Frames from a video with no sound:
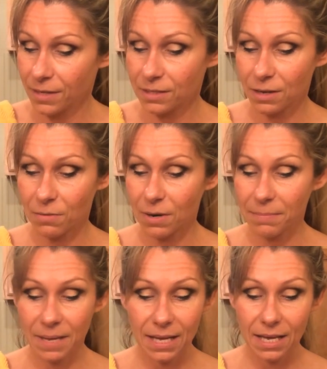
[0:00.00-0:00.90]
So what
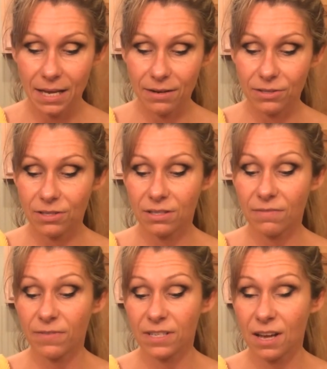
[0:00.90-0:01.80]
I'm making here is just a
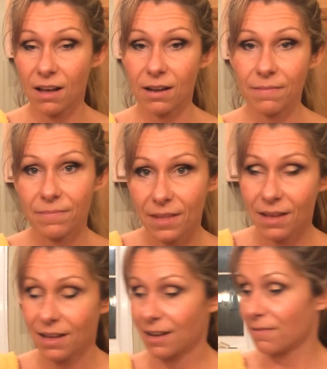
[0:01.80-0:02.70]
frittata,
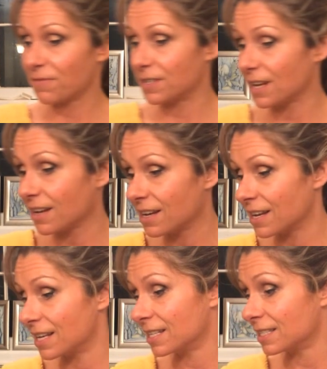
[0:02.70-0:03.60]
and a
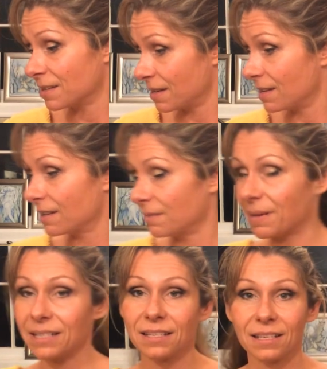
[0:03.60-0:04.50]
frittata is
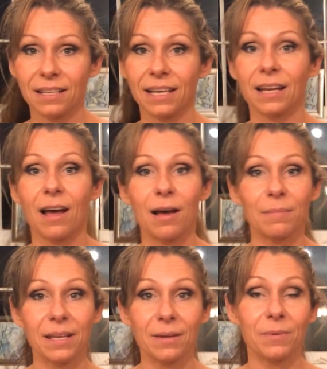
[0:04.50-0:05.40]
basically an
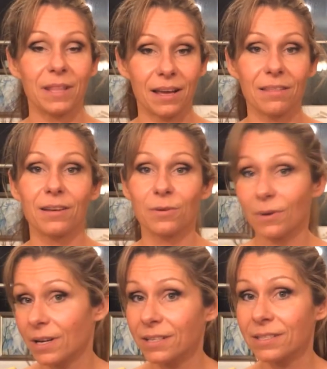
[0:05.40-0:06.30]
omelet without the
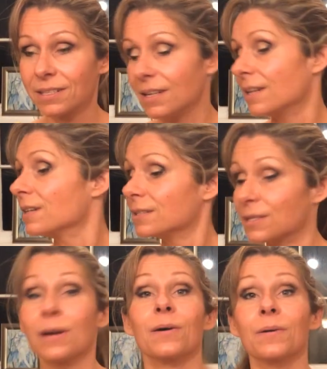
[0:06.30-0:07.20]
crust.
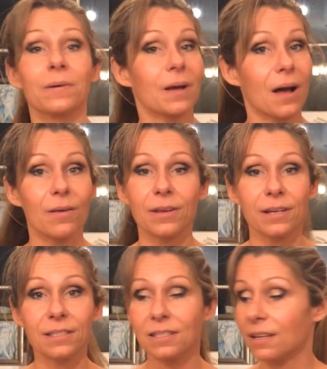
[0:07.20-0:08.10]
So all the
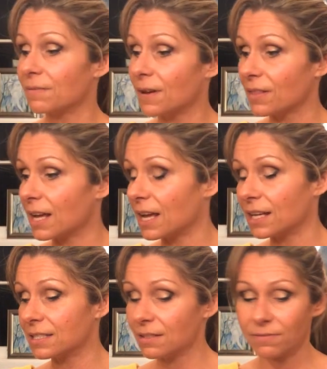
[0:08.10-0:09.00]
good stuff, all the
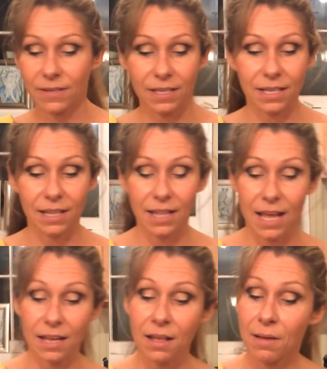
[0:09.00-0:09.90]
eggs and the filling and
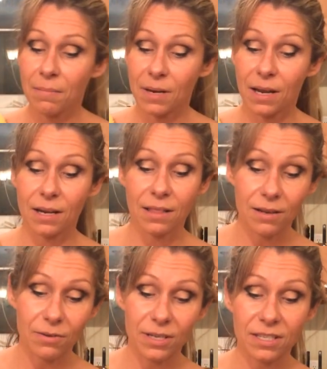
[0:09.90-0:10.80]
that, and none of
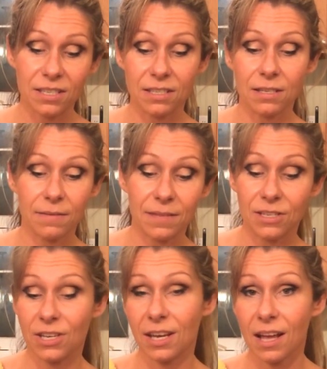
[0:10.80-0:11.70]
the crusty stuff
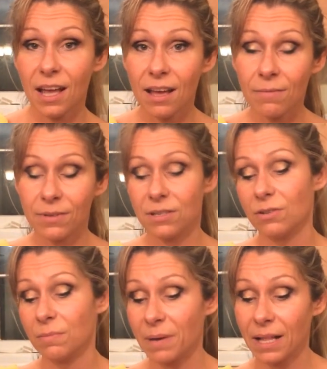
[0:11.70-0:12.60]
that you can't have when
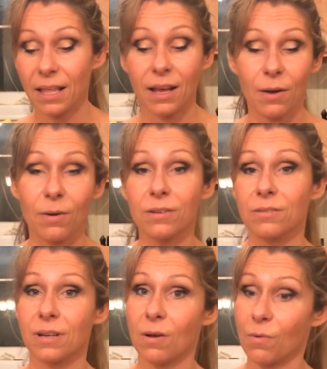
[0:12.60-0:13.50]
you're doing paleo or
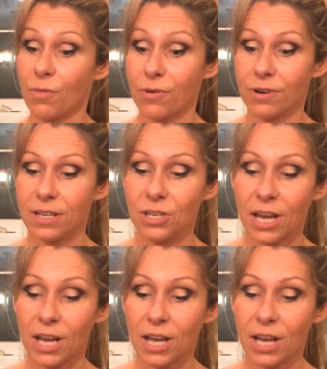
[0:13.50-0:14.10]
doing a whole party